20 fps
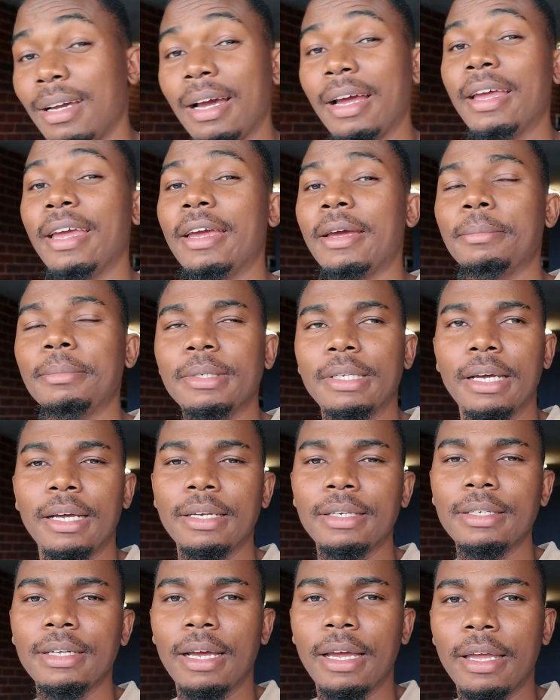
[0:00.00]
I am
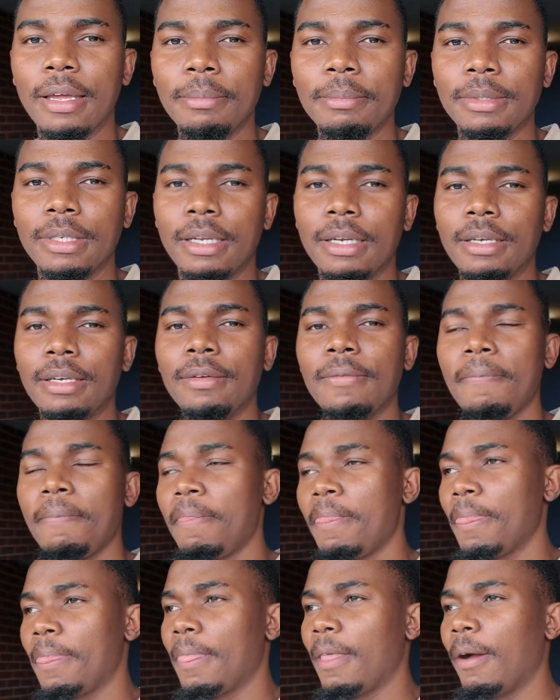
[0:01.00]
done. I am done.
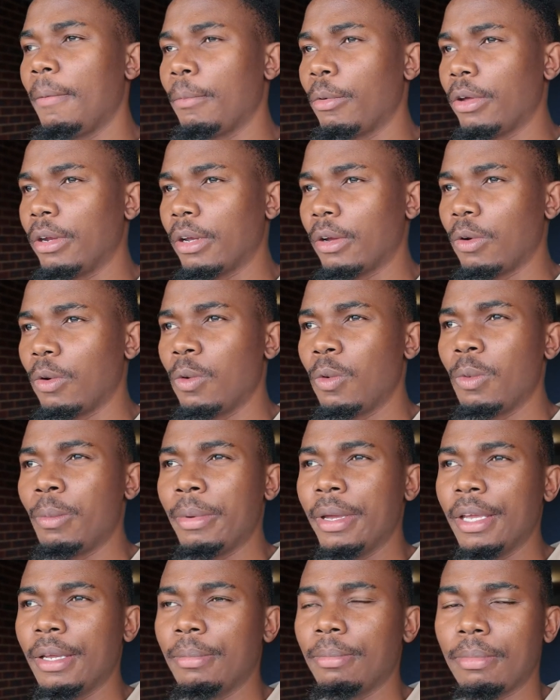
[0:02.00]
Now I'm gonna go
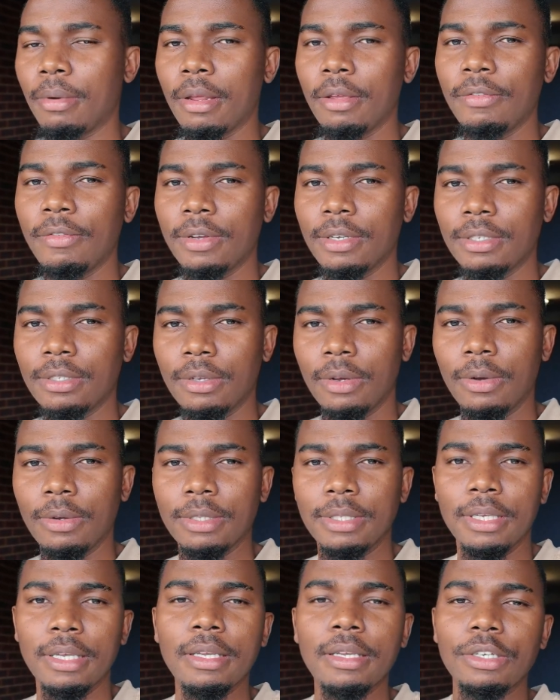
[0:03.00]
make breakfast or
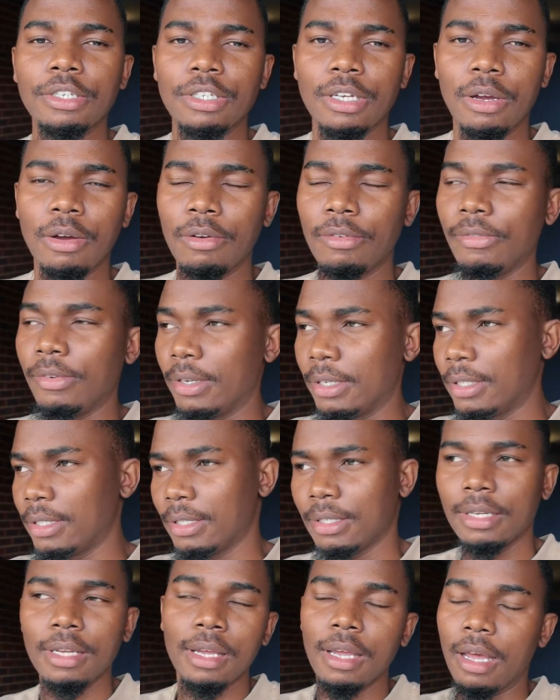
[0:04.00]
take a shower
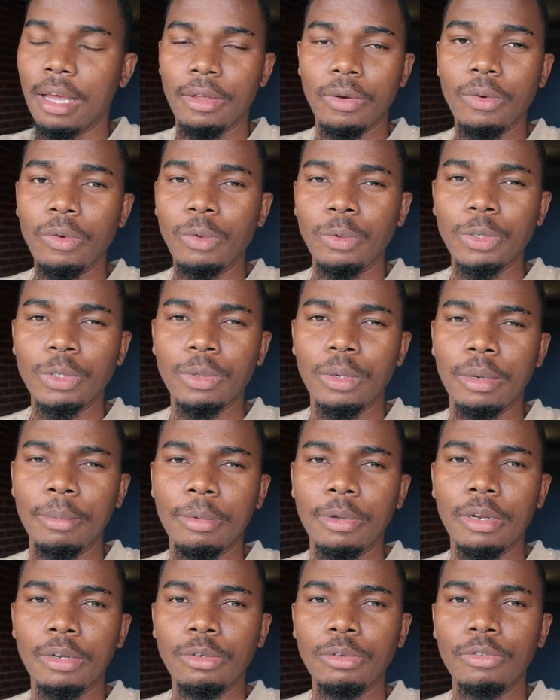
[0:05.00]
first. I don't know which one I'm
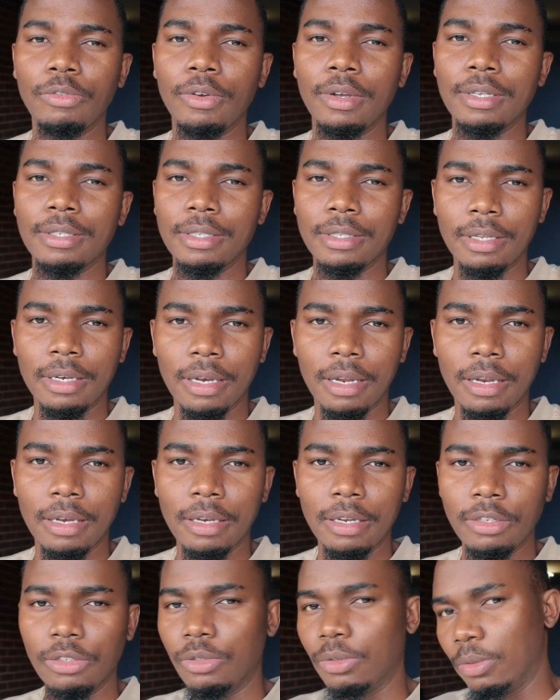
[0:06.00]
gonna do first, and then I
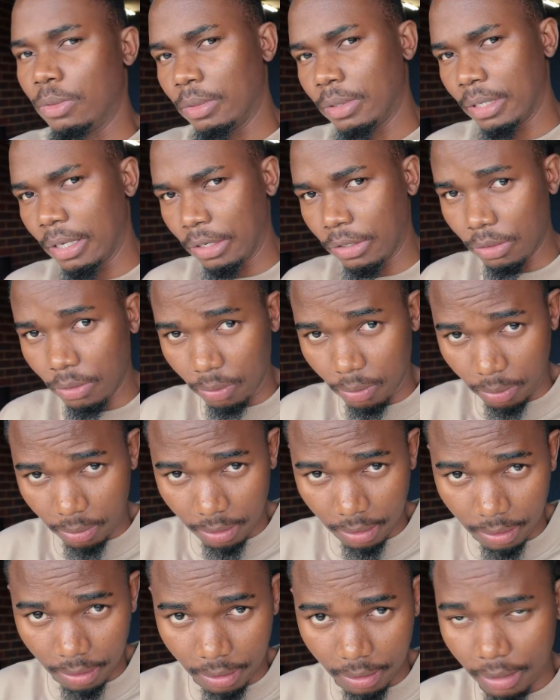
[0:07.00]
need to schedule
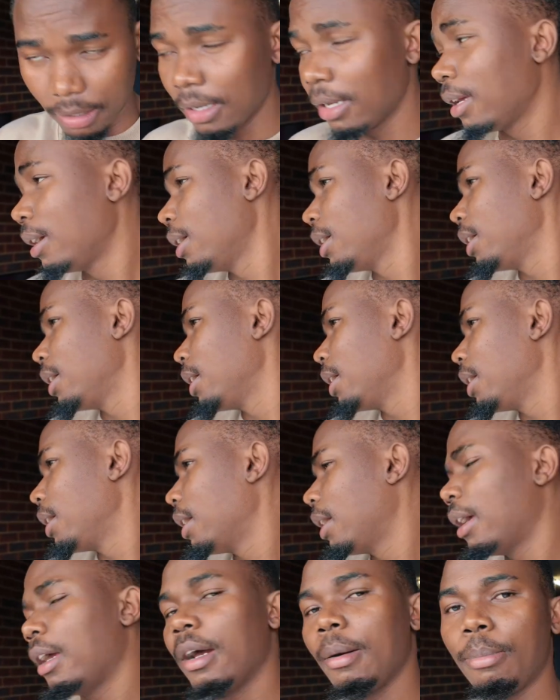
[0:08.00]
the
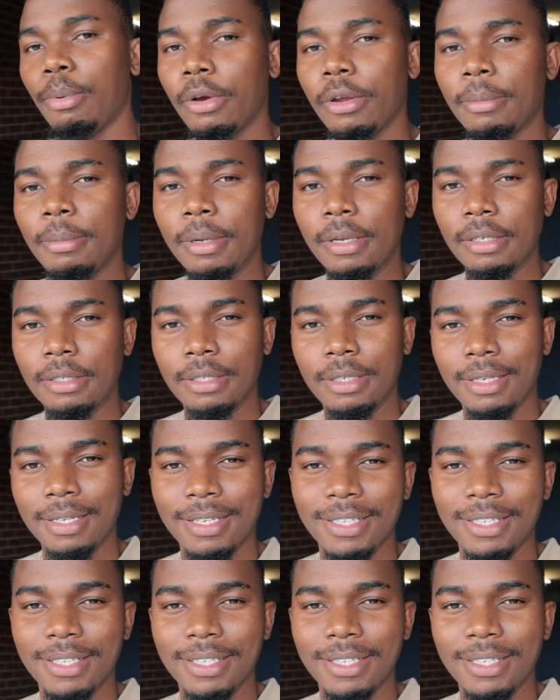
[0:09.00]
hair appointment.